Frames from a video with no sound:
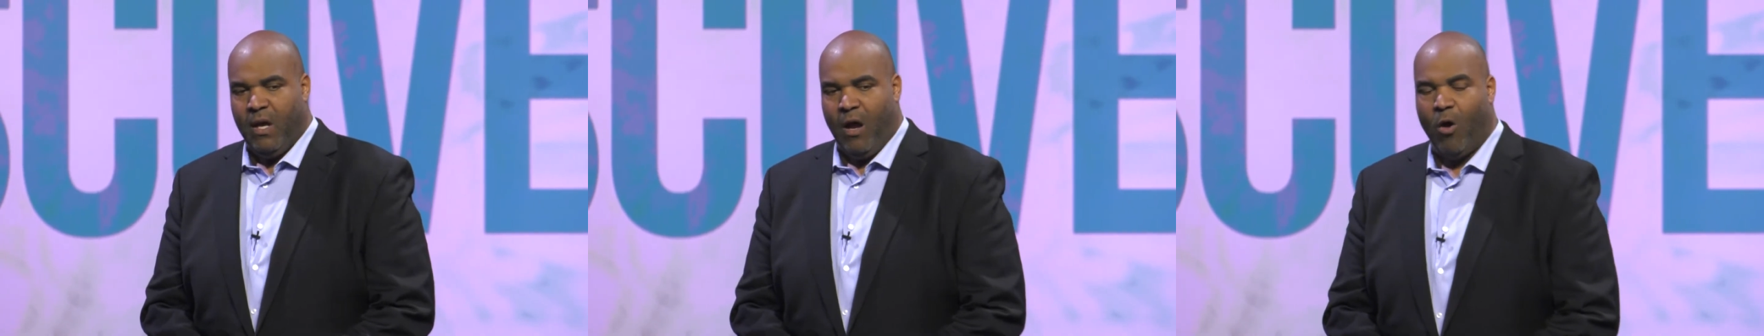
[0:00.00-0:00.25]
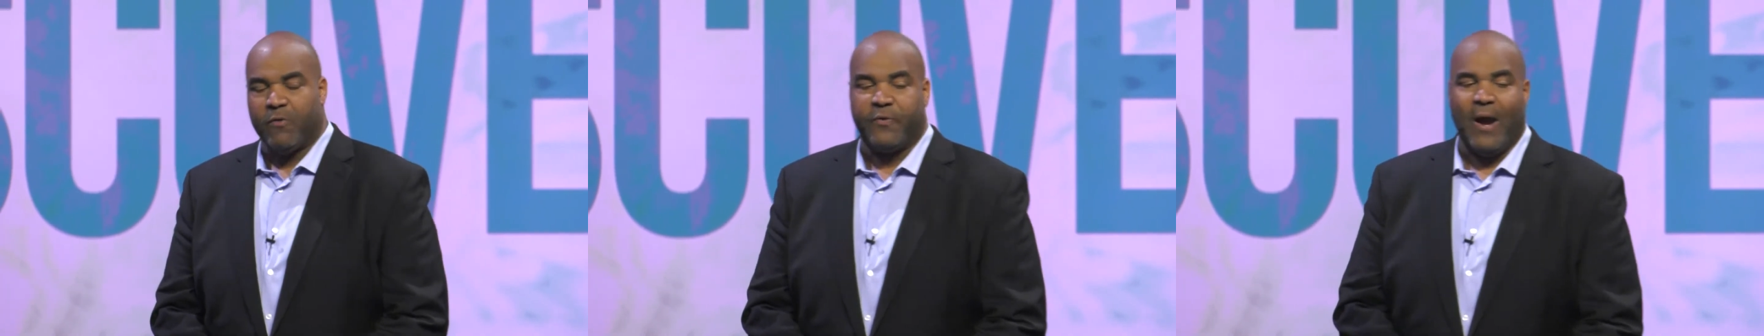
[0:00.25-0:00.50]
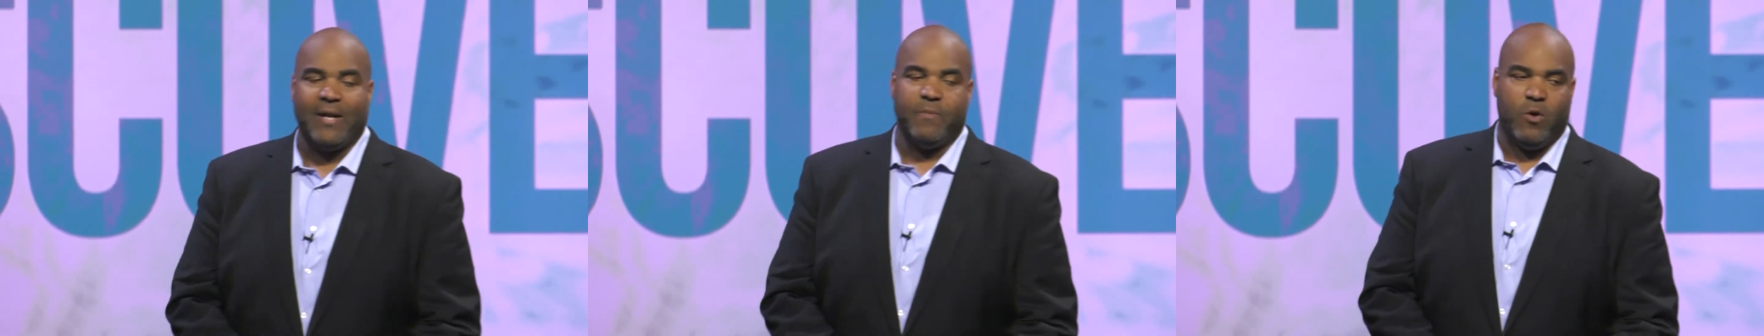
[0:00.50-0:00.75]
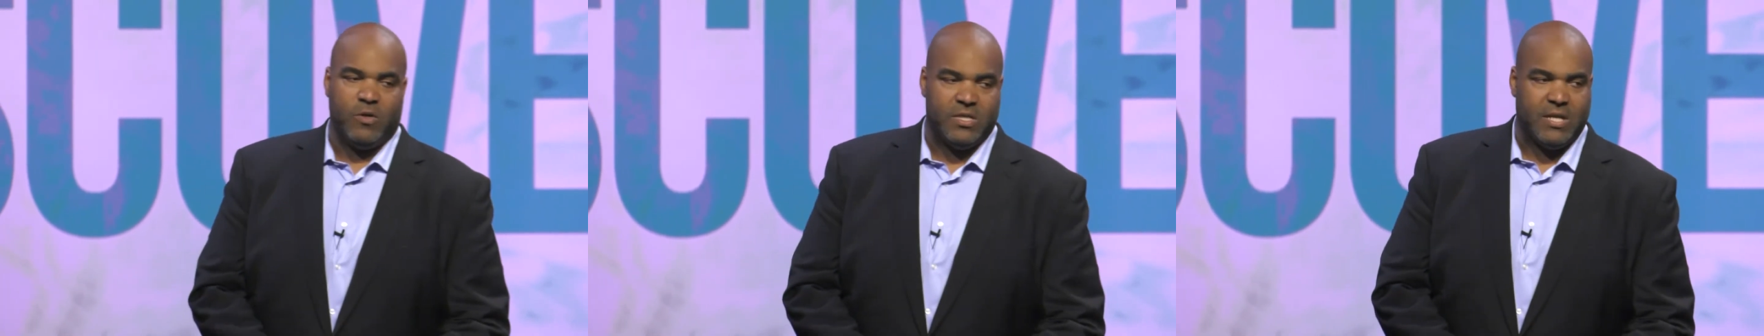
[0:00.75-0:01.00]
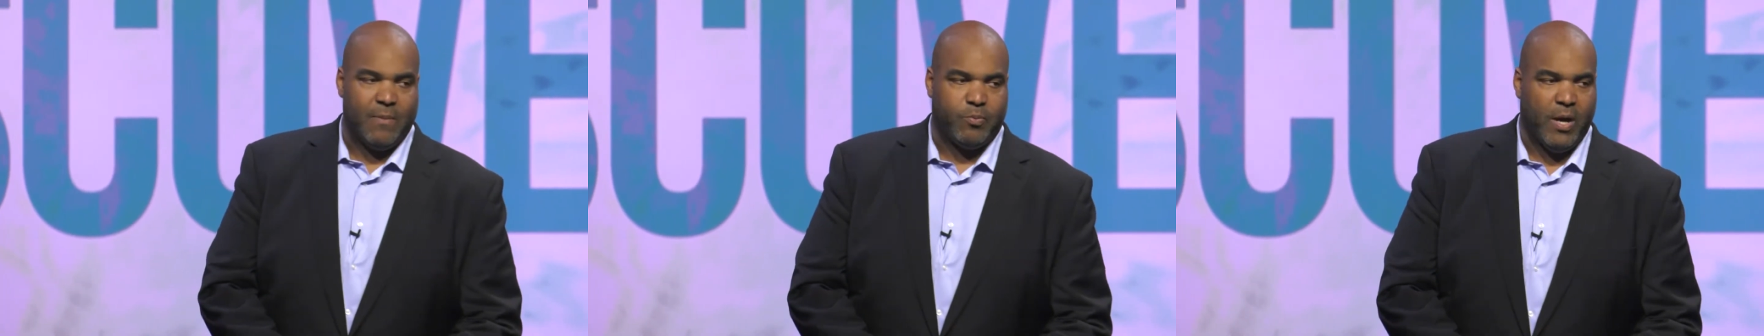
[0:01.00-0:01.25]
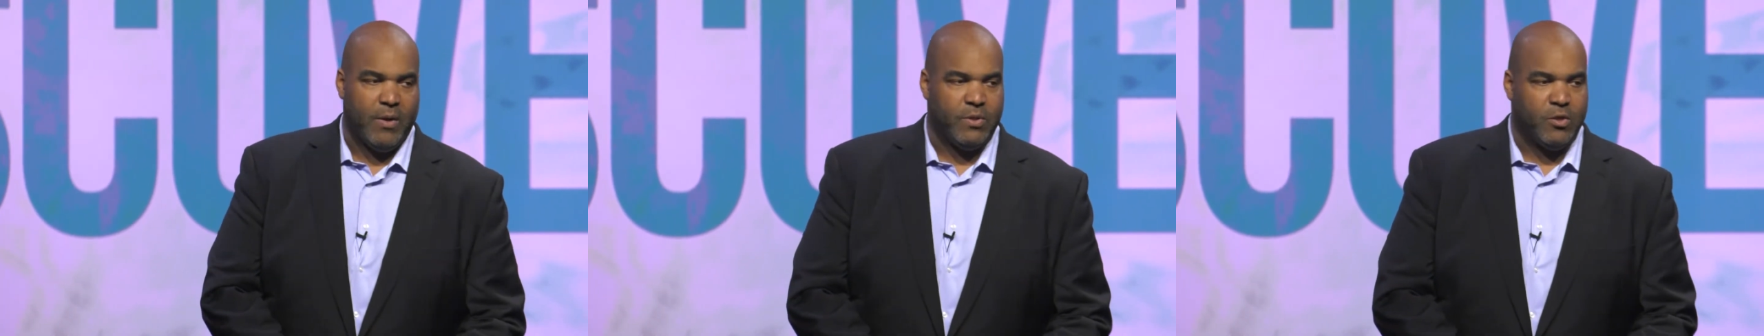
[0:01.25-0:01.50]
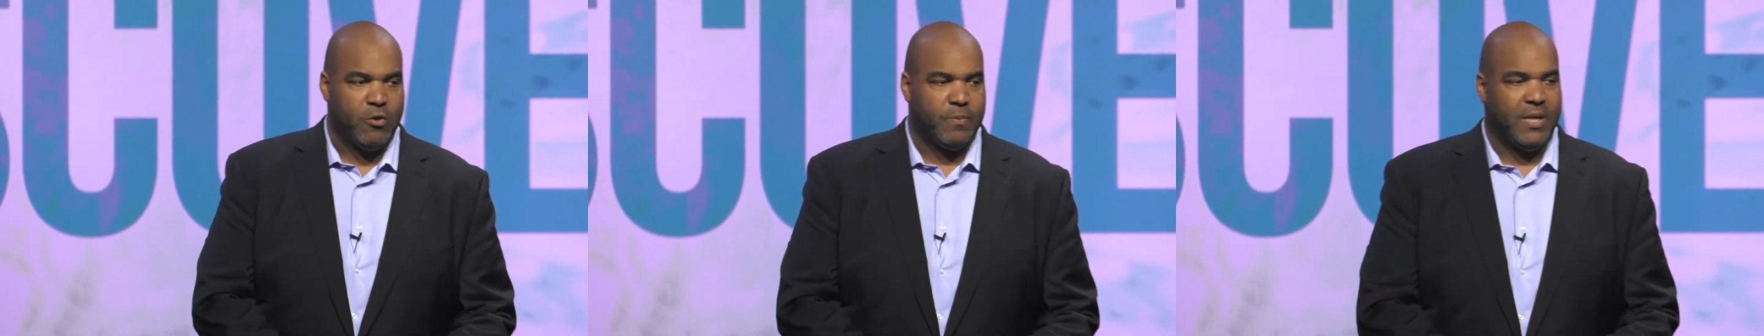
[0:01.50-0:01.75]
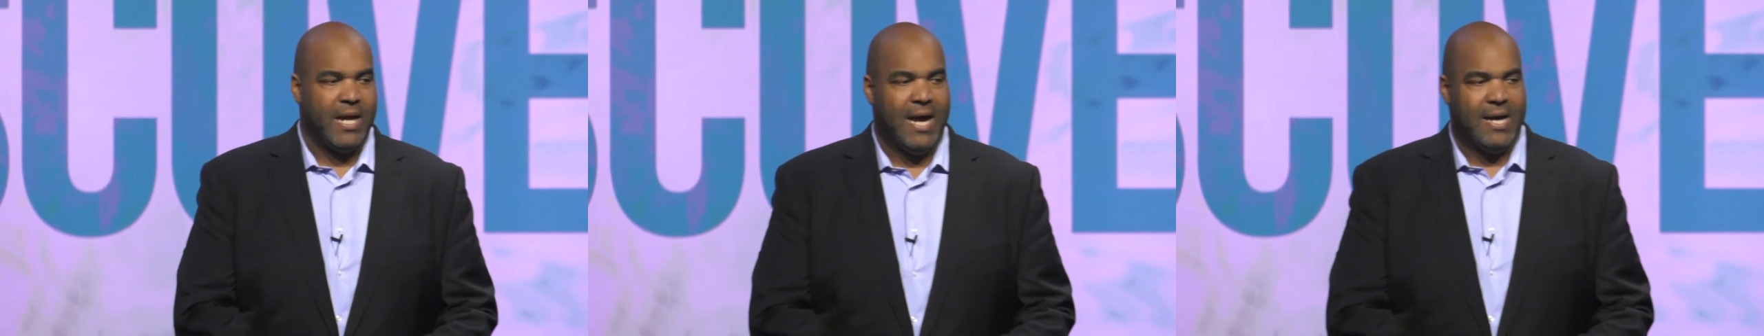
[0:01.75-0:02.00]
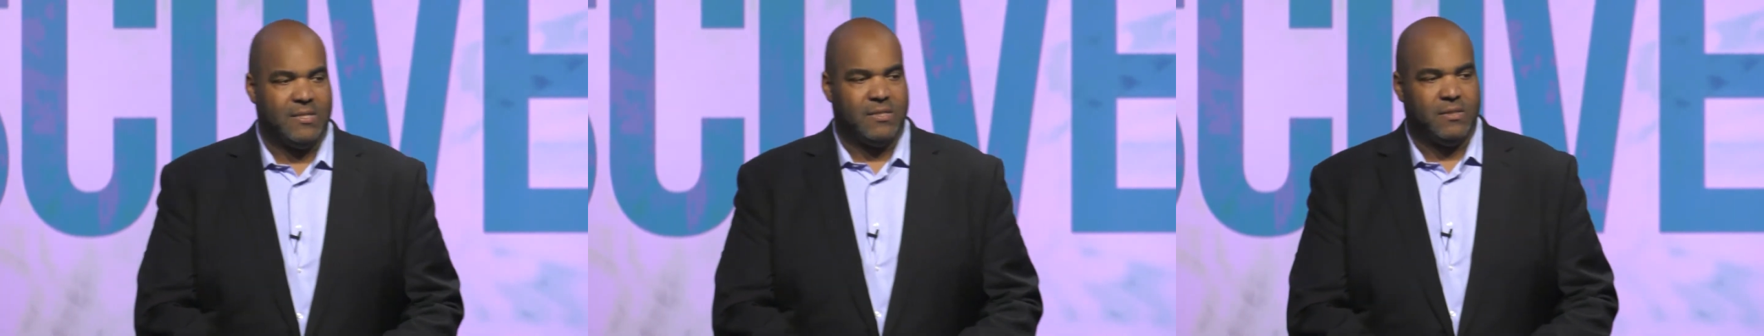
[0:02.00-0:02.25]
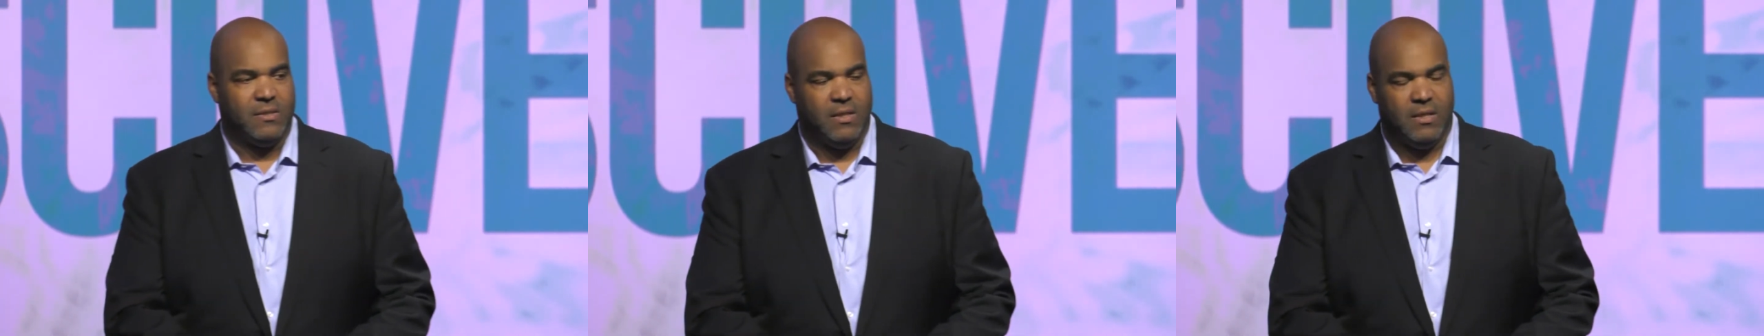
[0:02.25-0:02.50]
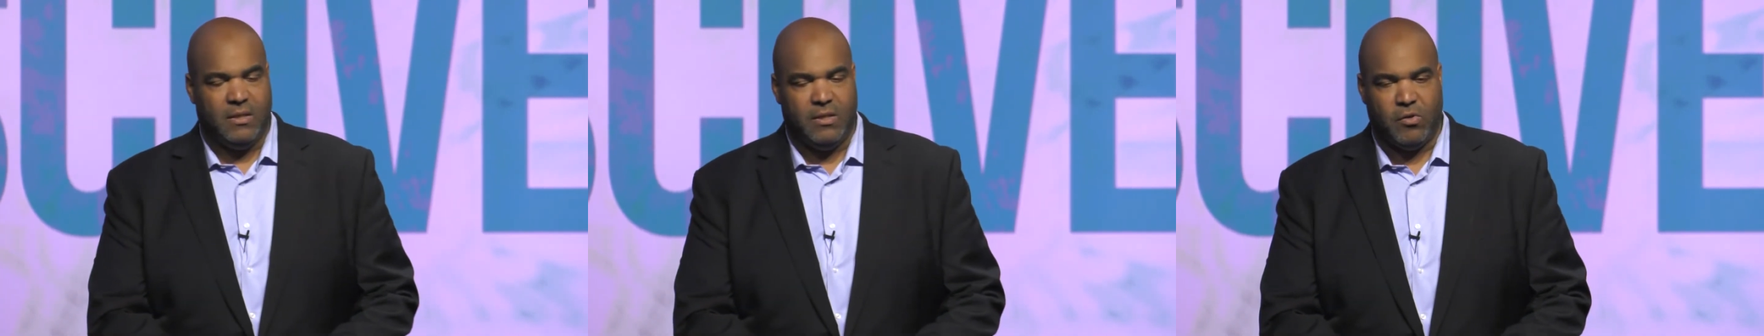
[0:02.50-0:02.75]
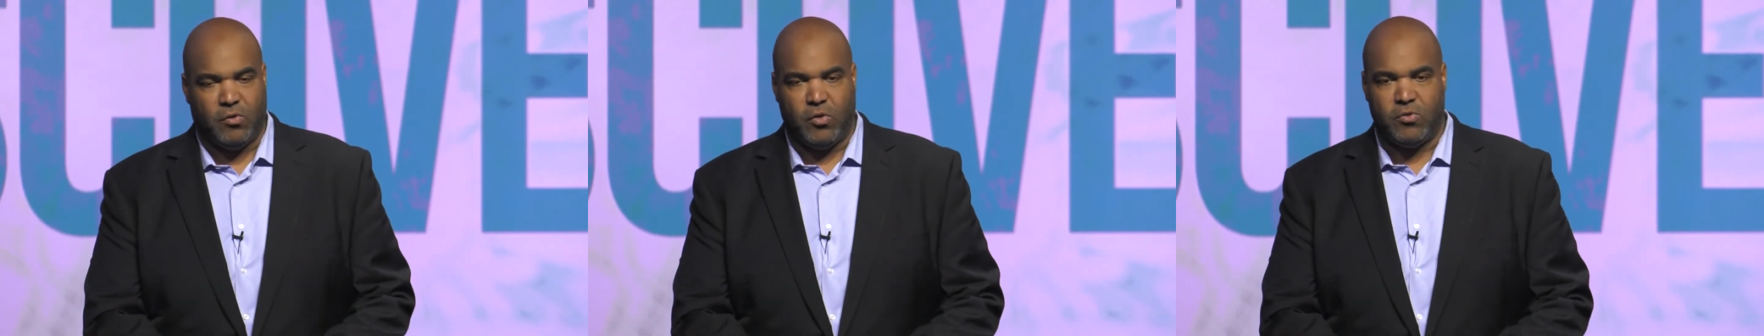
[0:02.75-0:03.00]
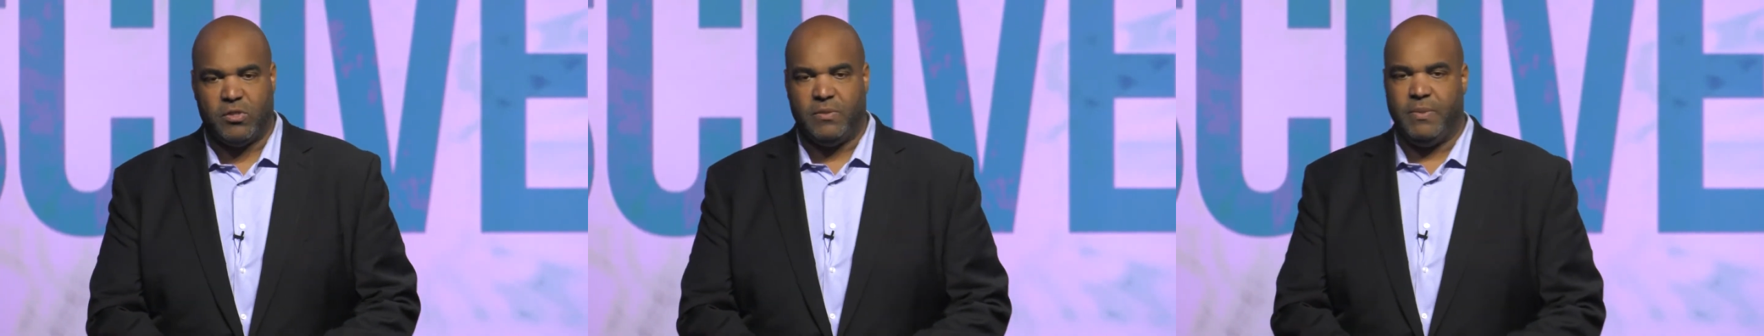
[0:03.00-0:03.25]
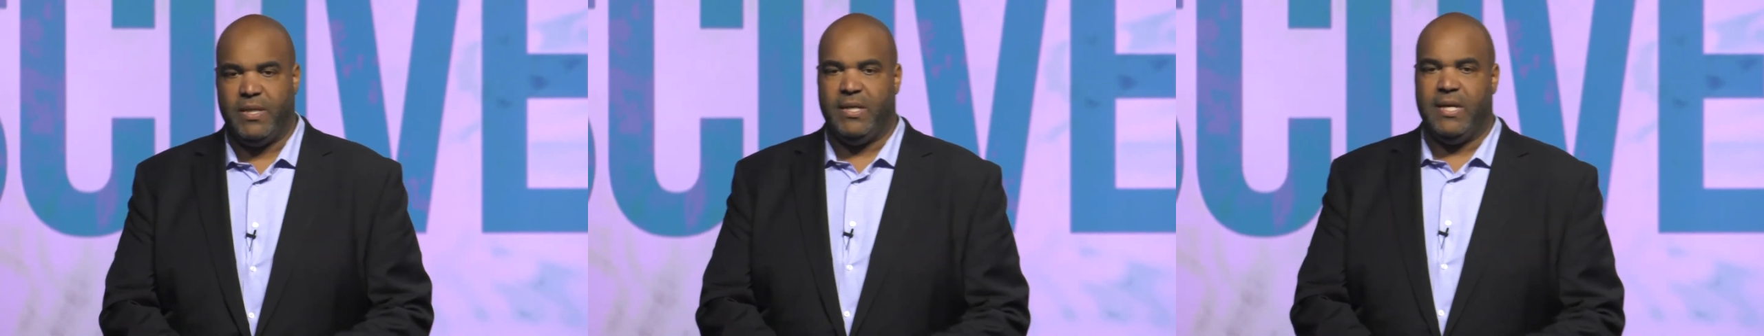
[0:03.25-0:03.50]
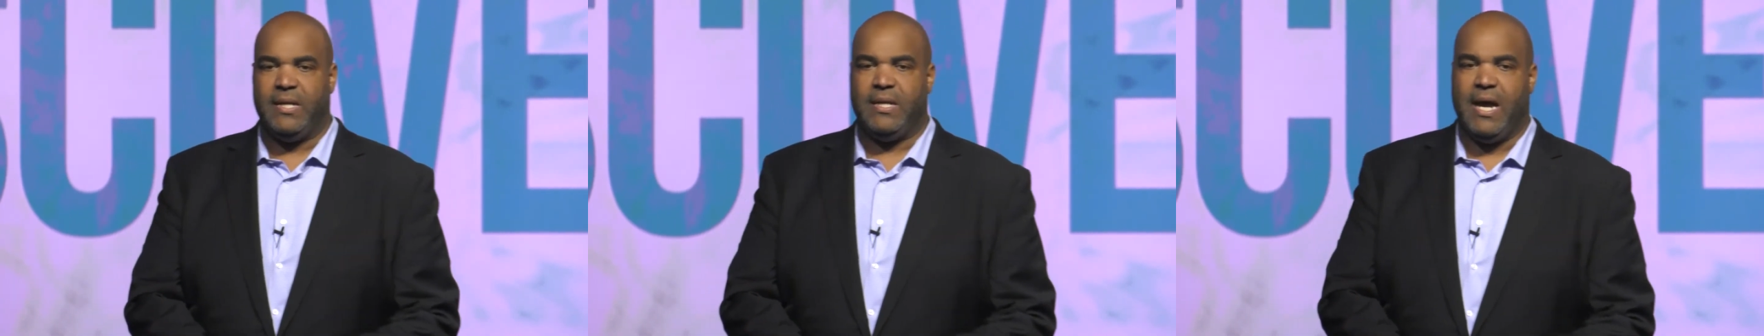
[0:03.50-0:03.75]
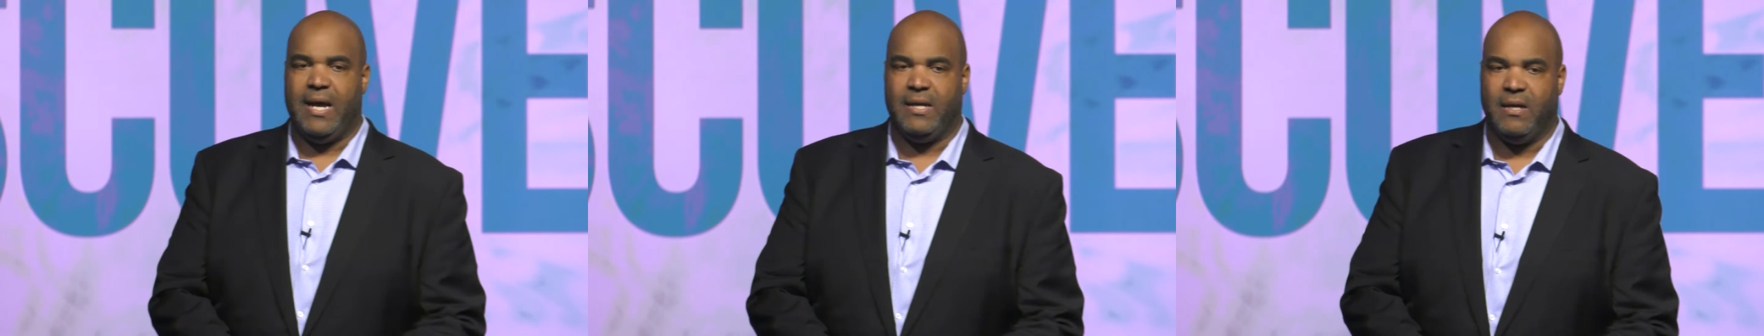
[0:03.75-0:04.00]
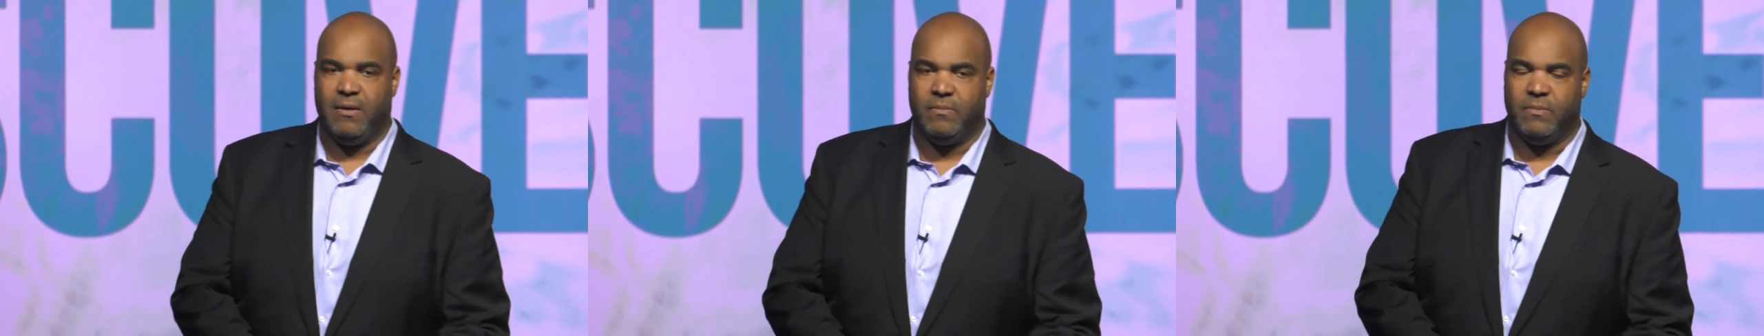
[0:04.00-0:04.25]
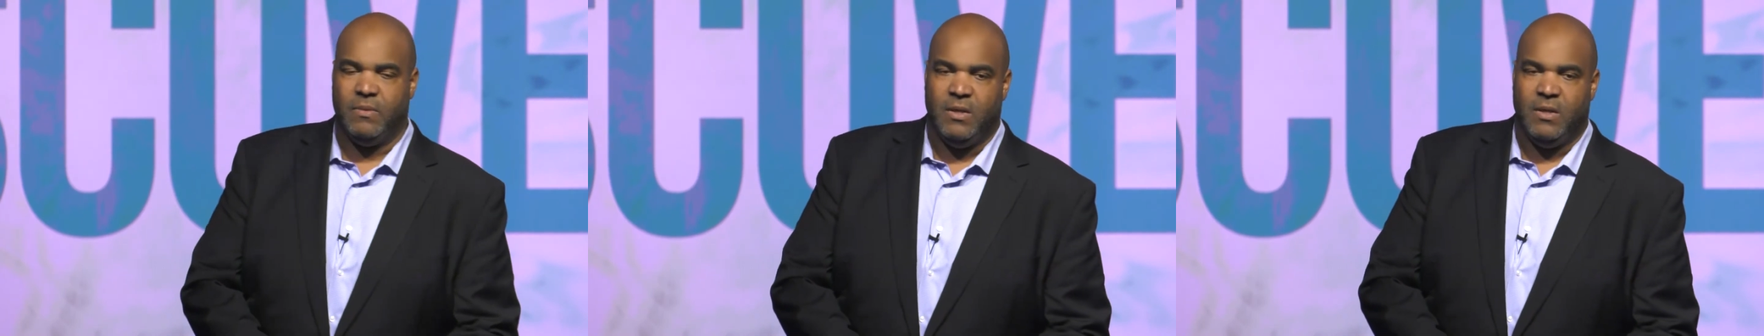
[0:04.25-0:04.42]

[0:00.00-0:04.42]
On Friday mornings, I pray with a group of guys uh, that are close to me, and I, um,